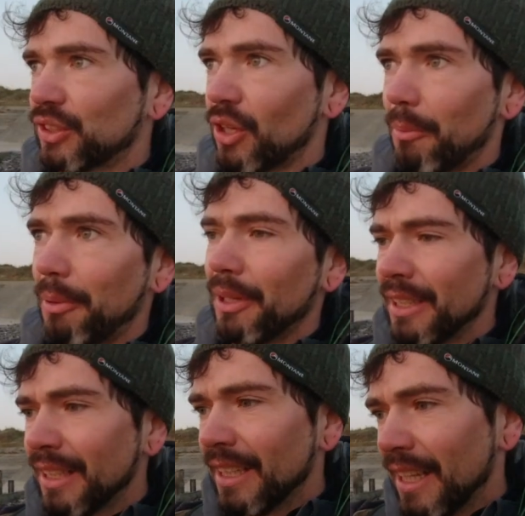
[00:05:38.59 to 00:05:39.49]
the top.
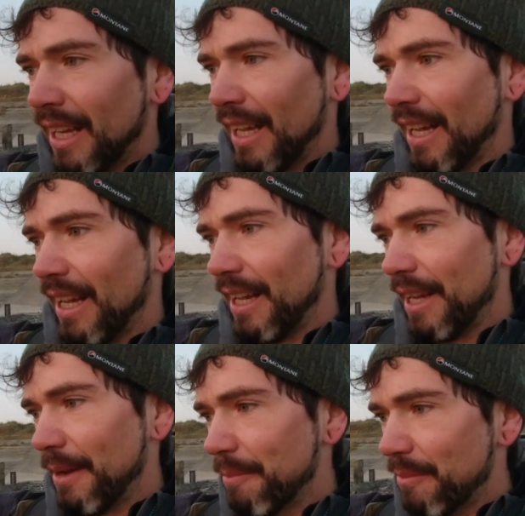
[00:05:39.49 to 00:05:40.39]

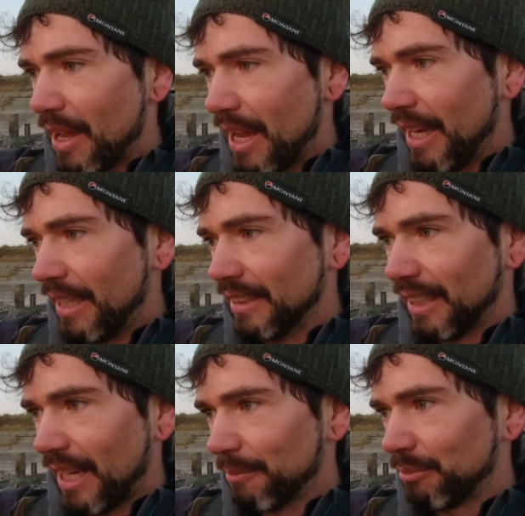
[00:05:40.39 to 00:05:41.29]
And
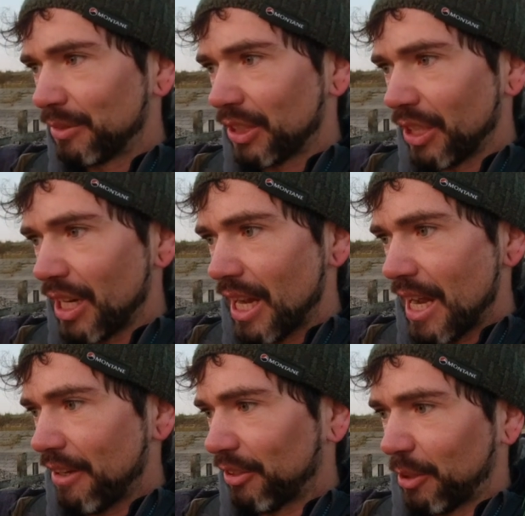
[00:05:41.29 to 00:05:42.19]
I'm gonna
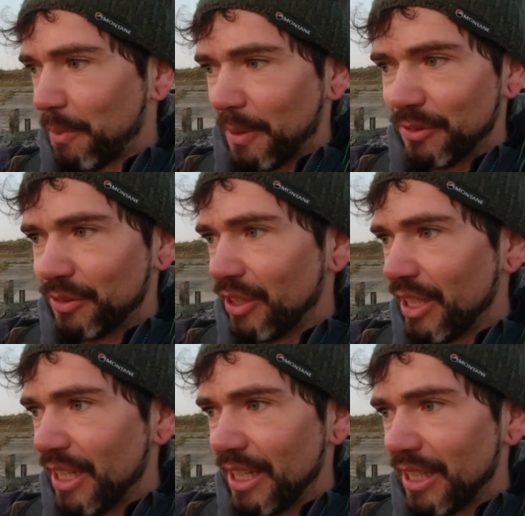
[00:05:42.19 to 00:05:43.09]
have to be
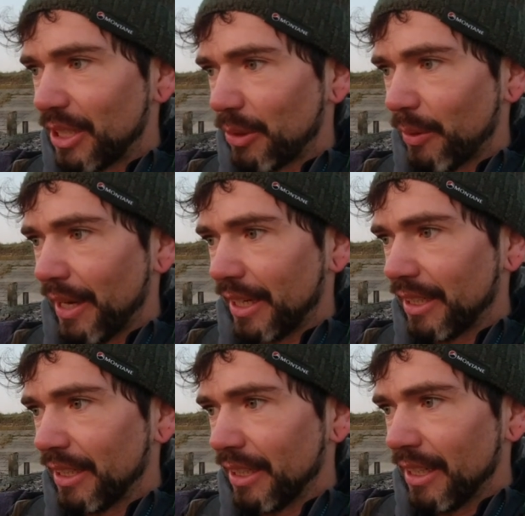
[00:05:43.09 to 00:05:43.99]
really quick
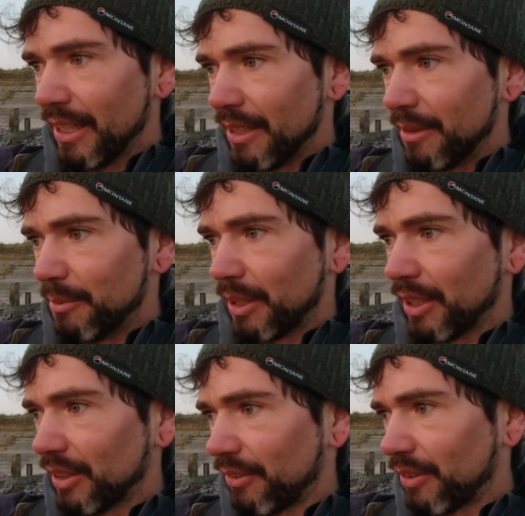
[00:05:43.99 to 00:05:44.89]

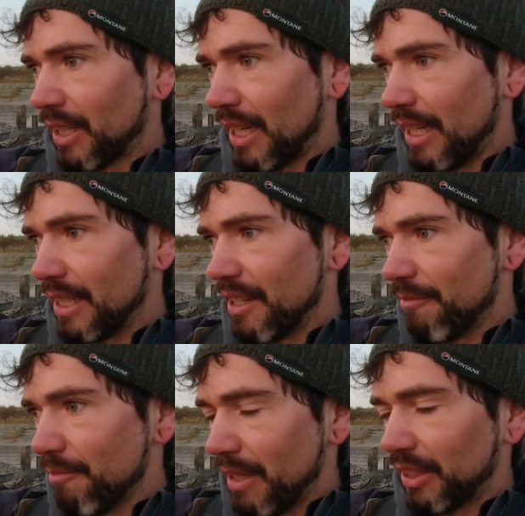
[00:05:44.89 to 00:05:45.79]
because I've kind
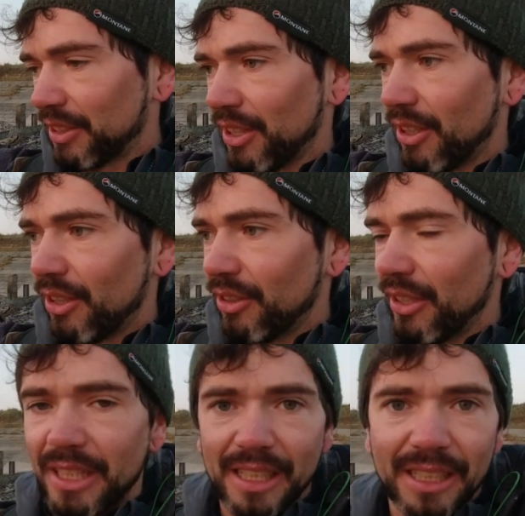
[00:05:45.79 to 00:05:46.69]
of missed it
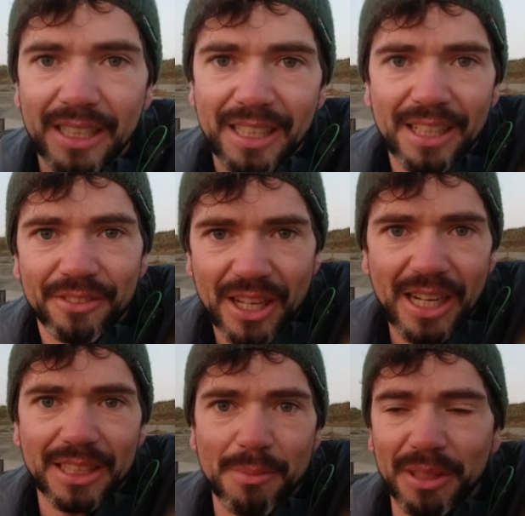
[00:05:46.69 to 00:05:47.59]
already.
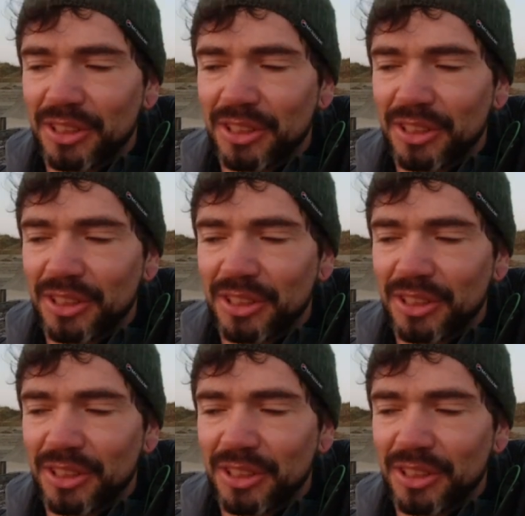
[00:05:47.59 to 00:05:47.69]
And